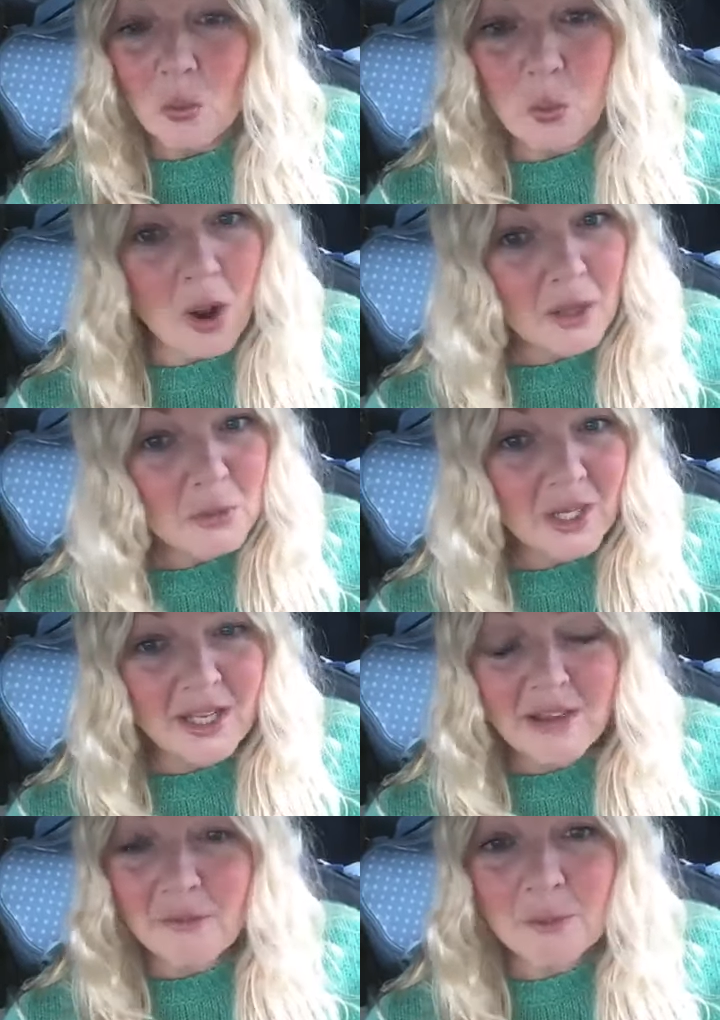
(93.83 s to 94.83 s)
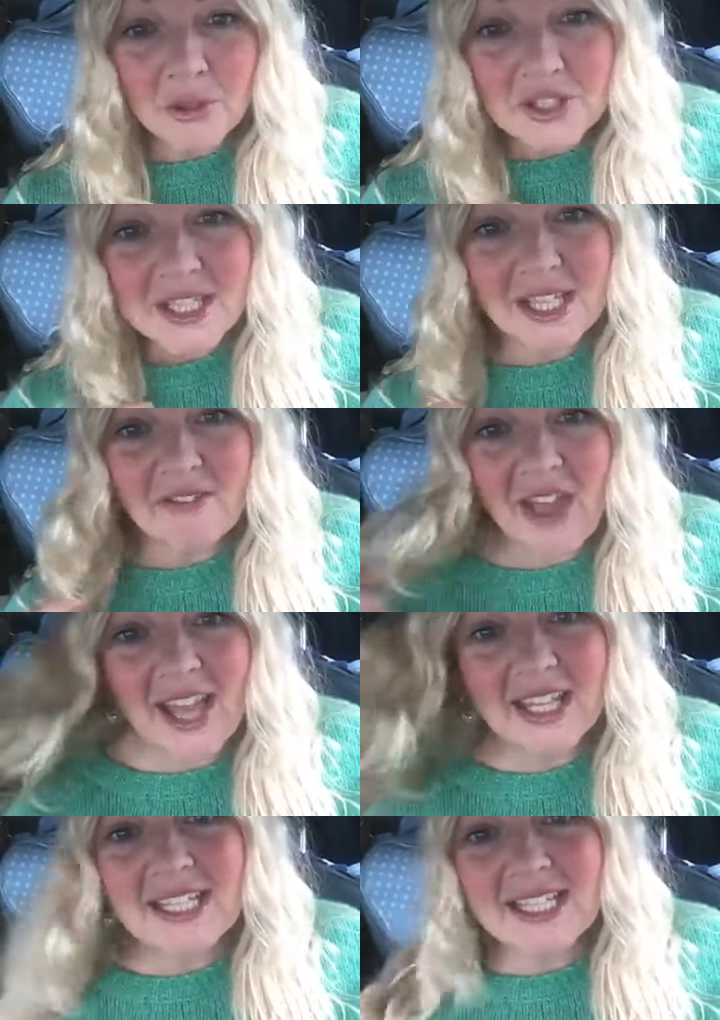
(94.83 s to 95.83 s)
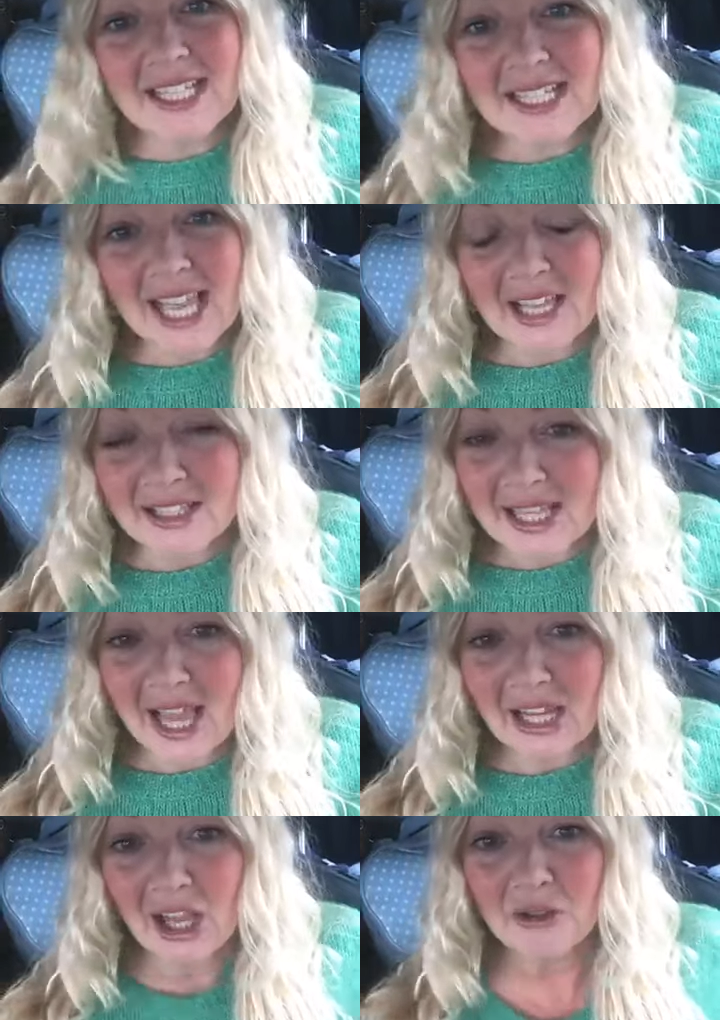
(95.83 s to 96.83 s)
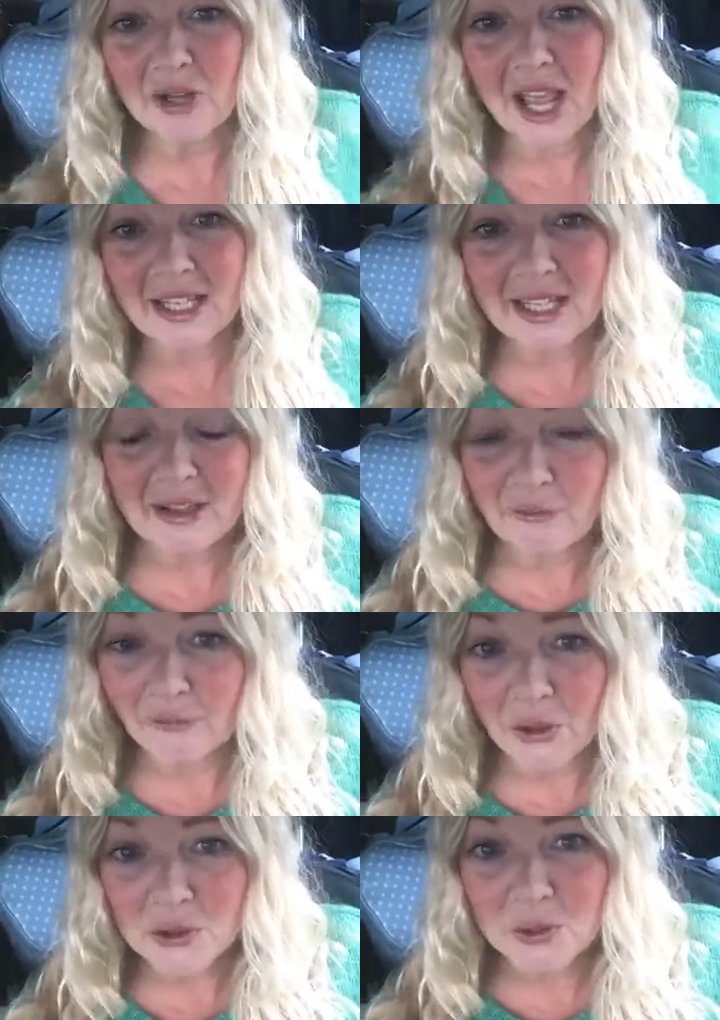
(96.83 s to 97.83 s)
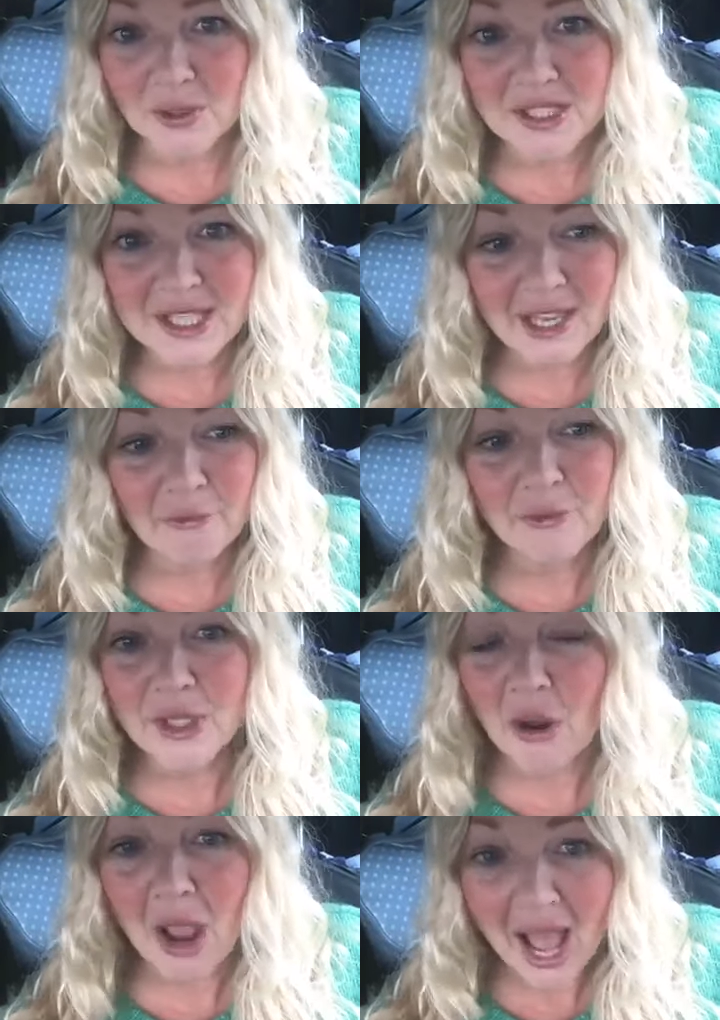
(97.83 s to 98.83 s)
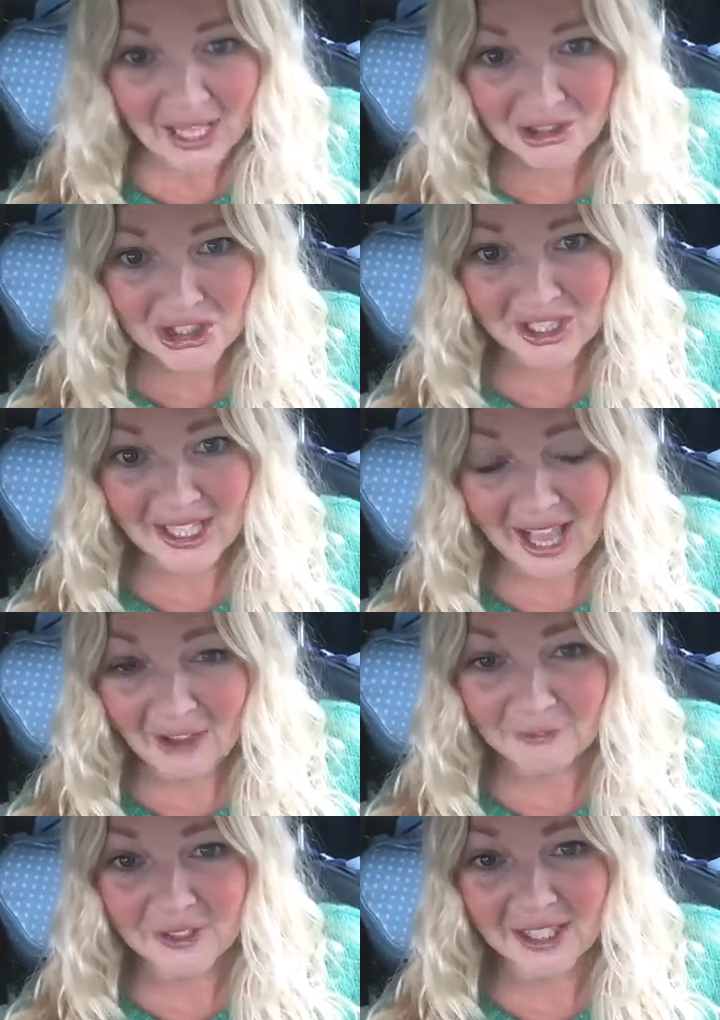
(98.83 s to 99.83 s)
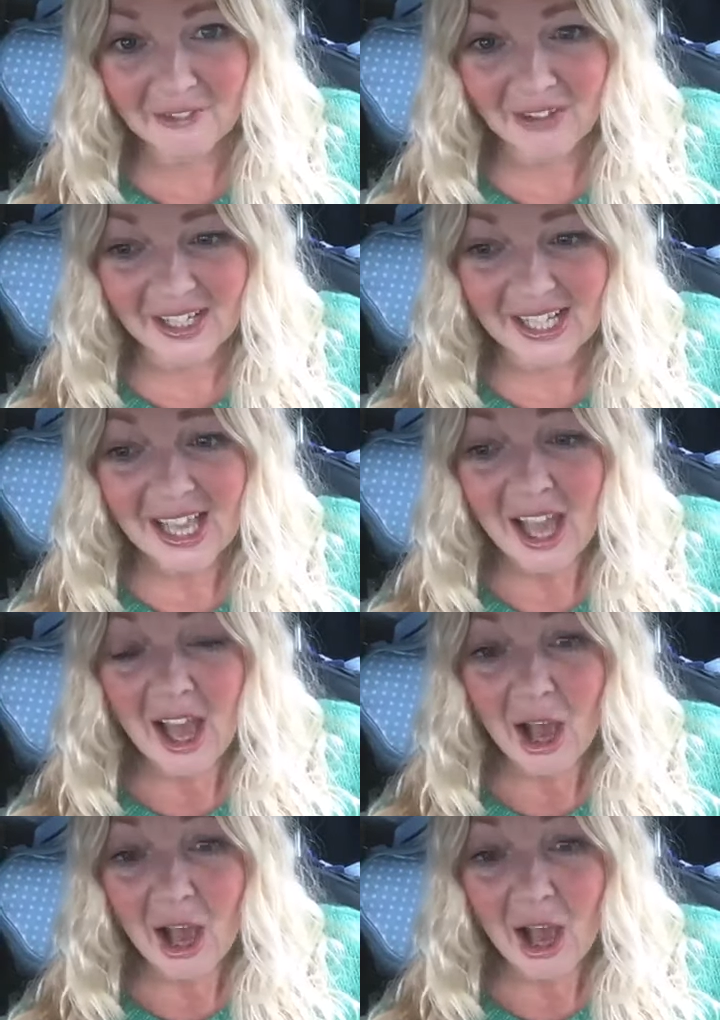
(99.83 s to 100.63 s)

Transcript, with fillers: why would I even bother to give any details, let alone any false ones, if we don't actually have to give any?